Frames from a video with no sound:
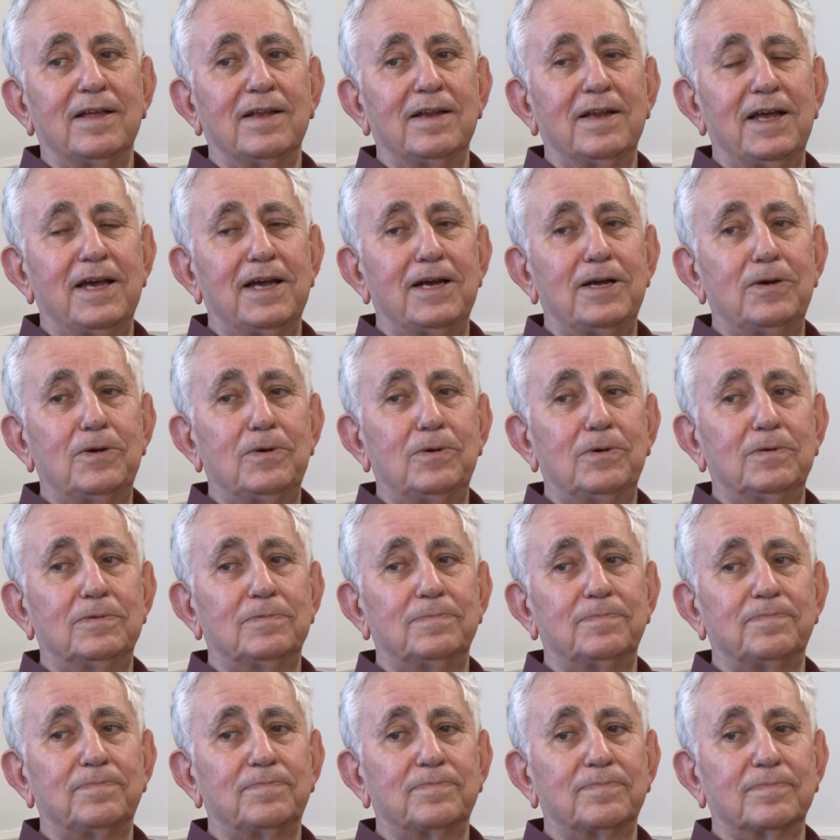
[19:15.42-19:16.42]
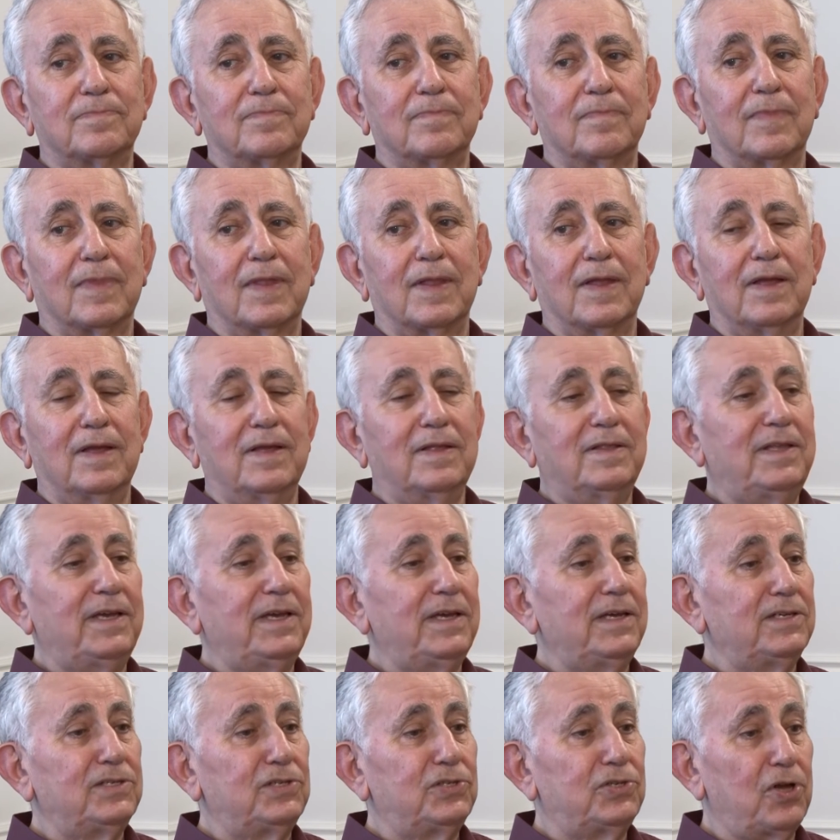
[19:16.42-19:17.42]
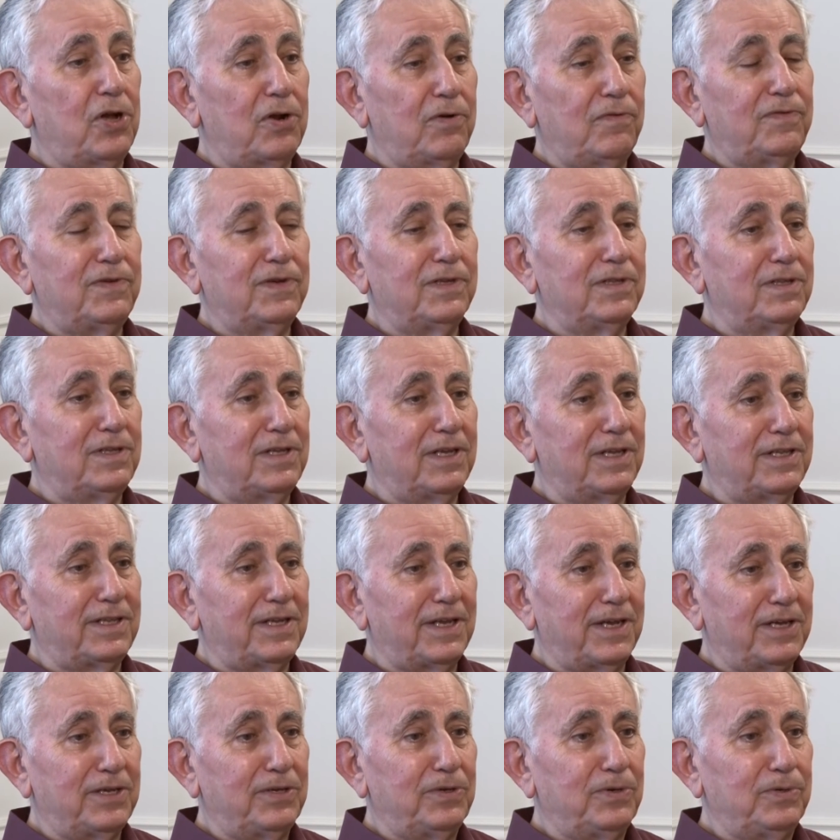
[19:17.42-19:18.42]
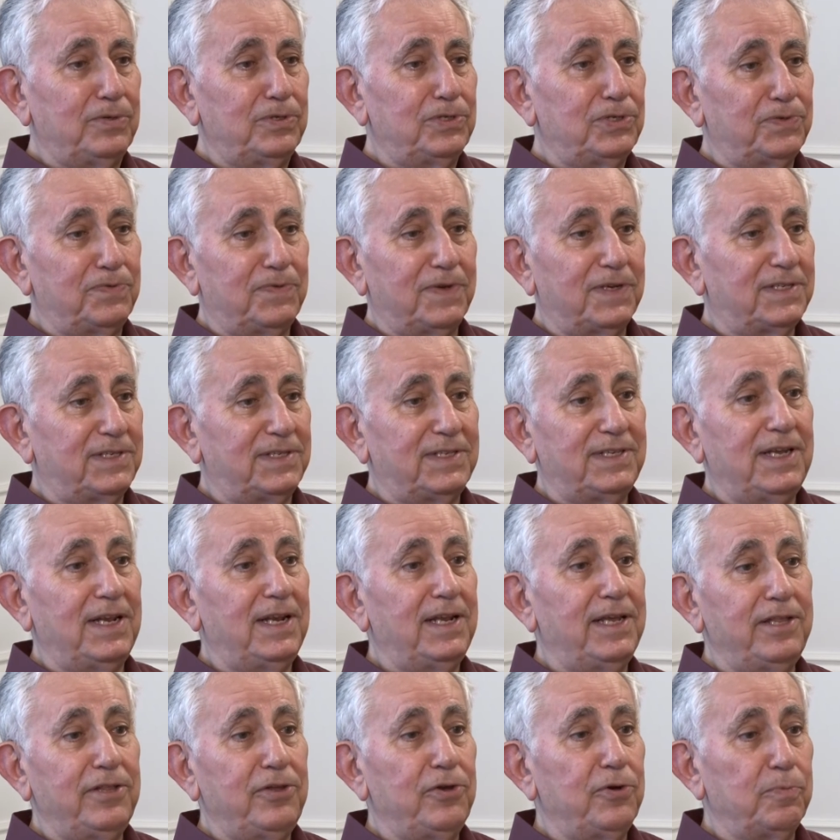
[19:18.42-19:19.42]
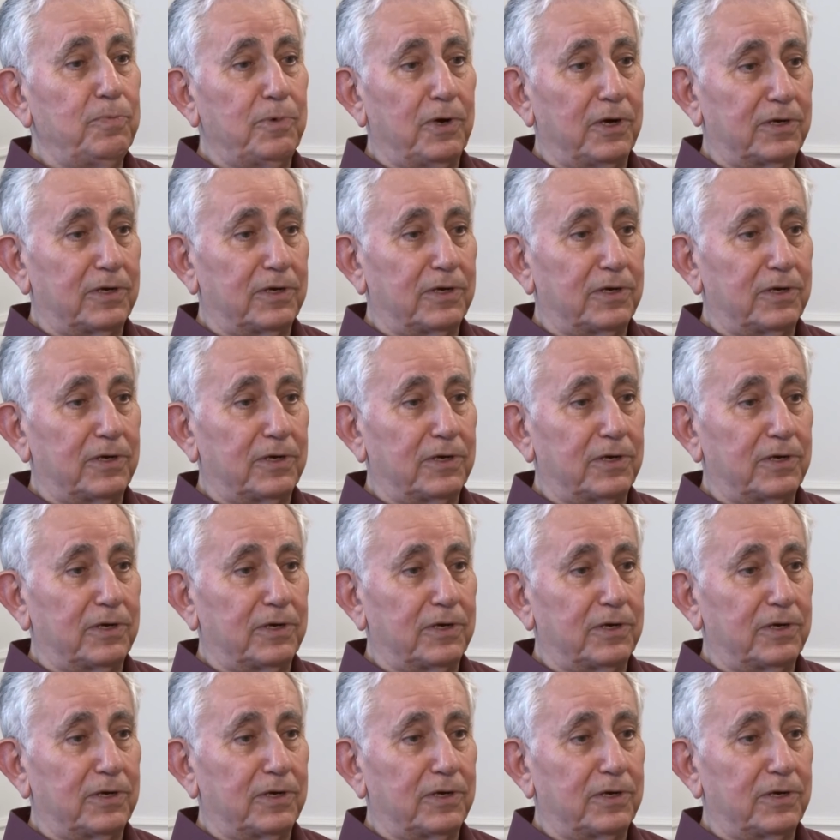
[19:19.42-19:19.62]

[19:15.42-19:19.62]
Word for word: Now, the solvent that I used was selenium